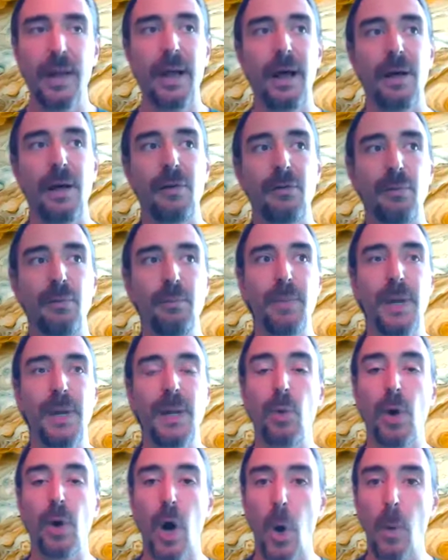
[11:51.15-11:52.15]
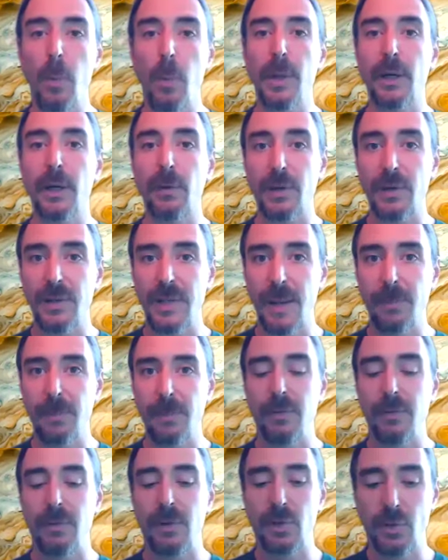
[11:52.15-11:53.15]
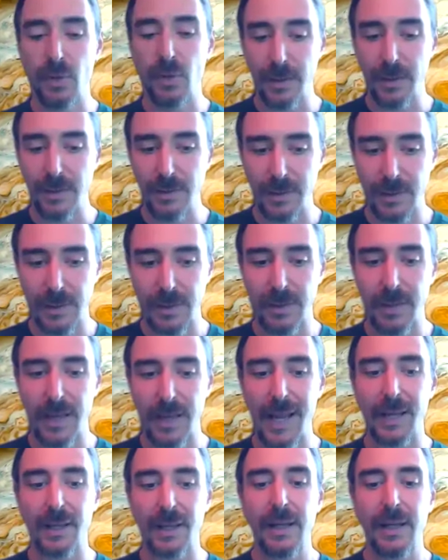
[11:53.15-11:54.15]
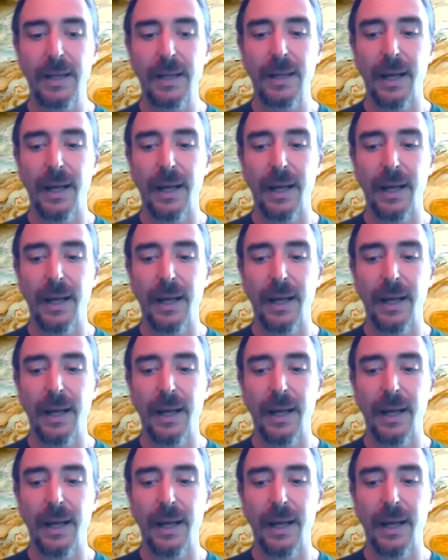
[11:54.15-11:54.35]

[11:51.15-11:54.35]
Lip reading: of being more open and receptive and trusting and